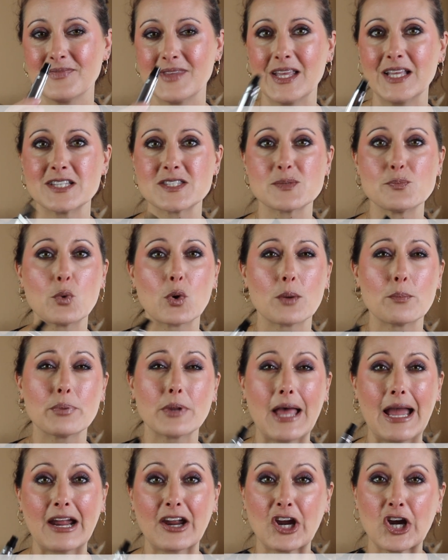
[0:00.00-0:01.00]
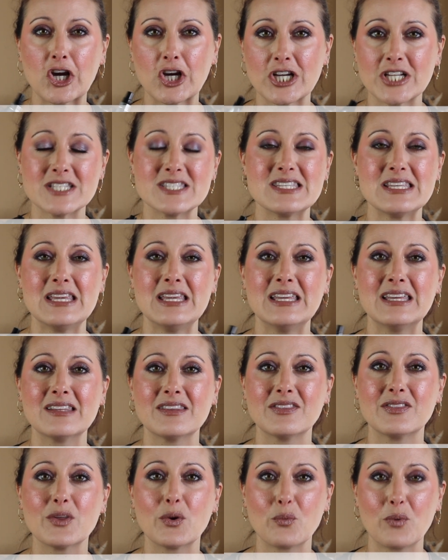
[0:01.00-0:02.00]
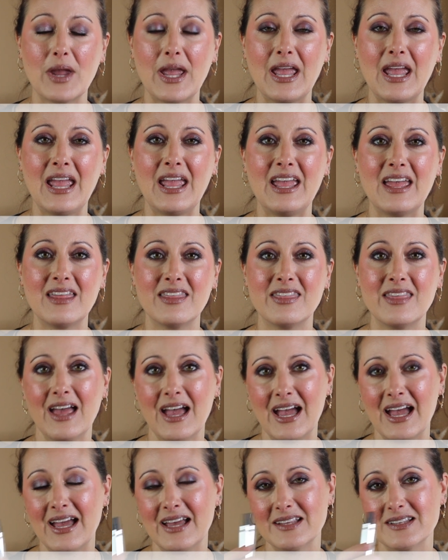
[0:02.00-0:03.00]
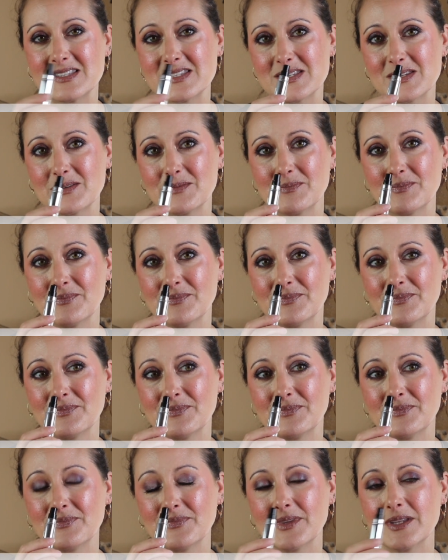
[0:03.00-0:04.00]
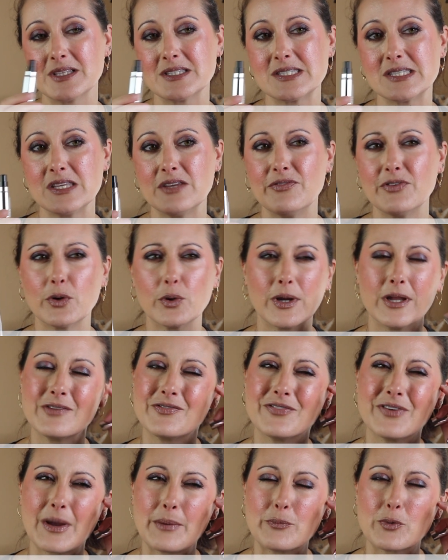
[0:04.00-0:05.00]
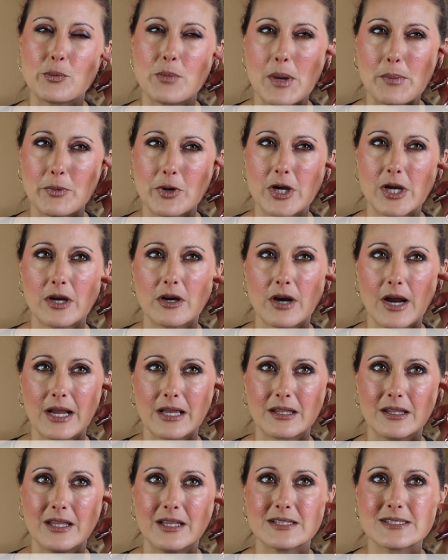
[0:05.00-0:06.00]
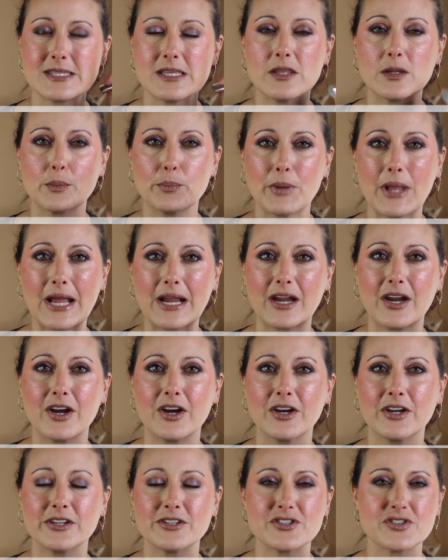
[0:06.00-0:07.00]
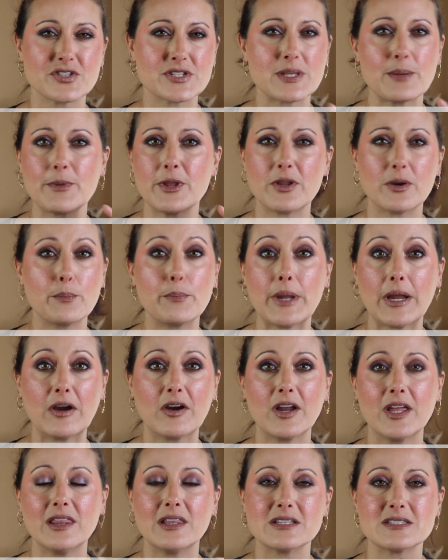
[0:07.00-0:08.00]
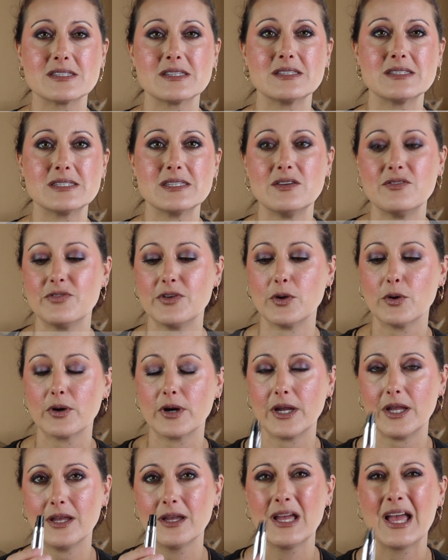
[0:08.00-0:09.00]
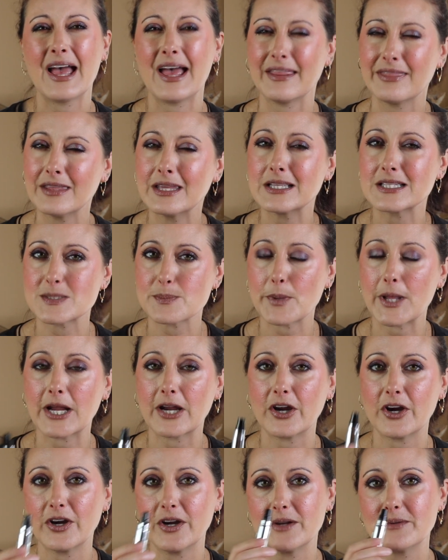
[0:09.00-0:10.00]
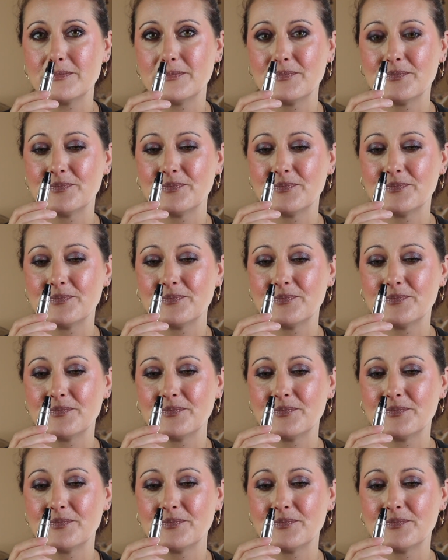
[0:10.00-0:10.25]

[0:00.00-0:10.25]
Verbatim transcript: It's more black curranty the way that Si Fiori, if I'm remembering correctly. It's either black currant or some other berry that's in Si Fiori. I think it's black currant.